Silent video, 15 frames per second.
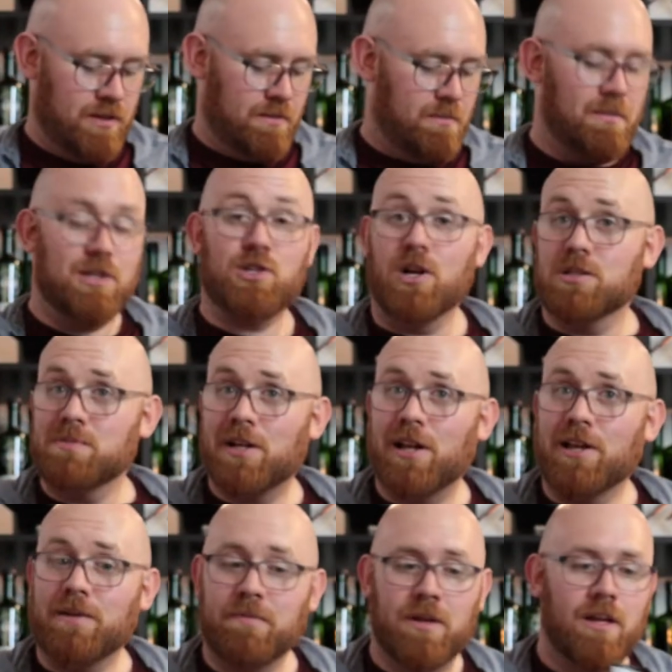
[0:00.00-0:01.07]
By Charles
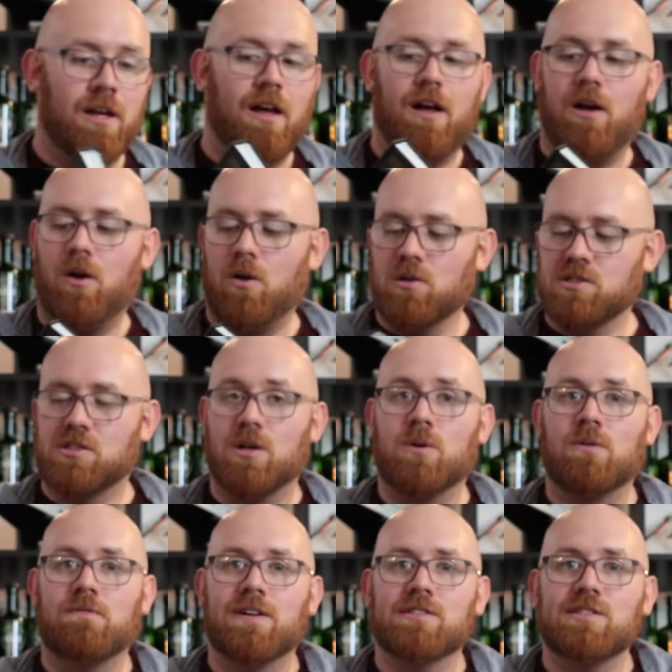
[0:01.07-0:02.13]
MacLean. Also,
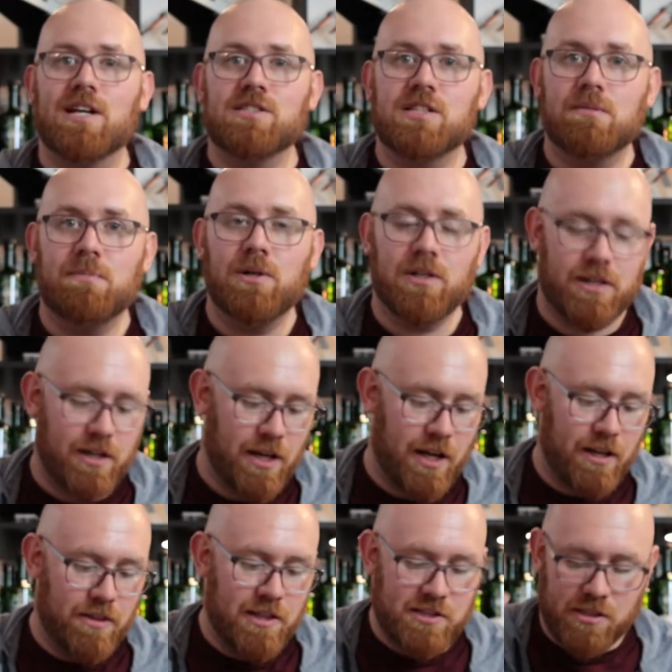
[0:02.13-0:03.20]
fantastic book.
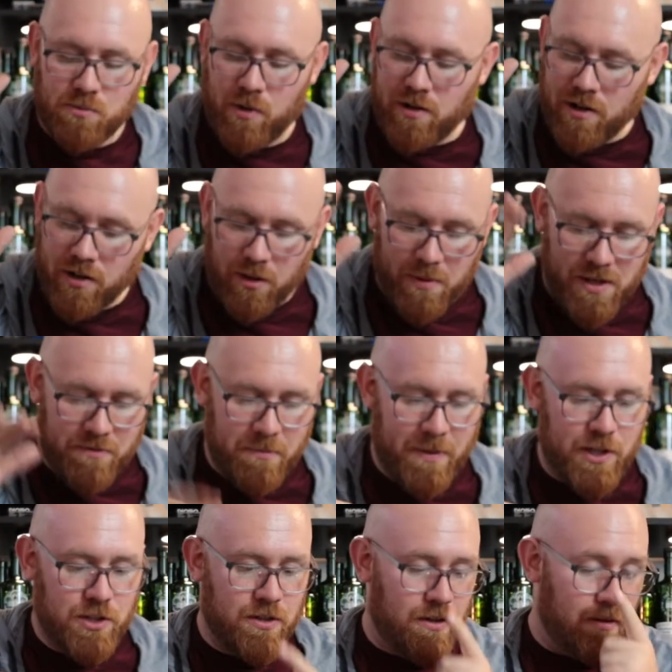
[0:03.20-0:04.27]
And this is where I got my
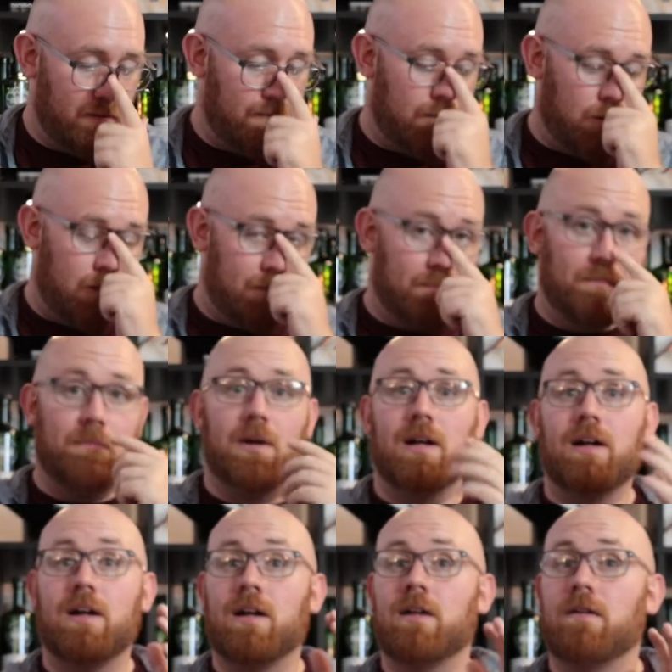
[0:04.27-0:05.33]
information from
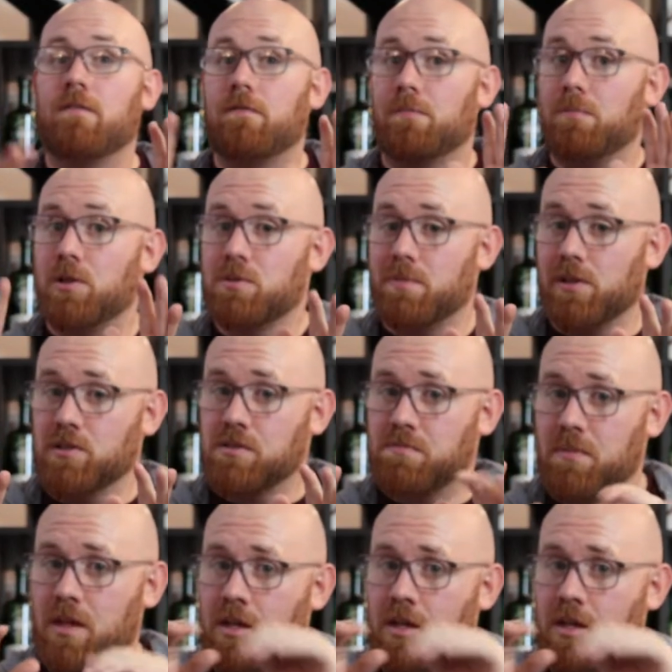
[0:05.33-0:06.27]
Bushmills.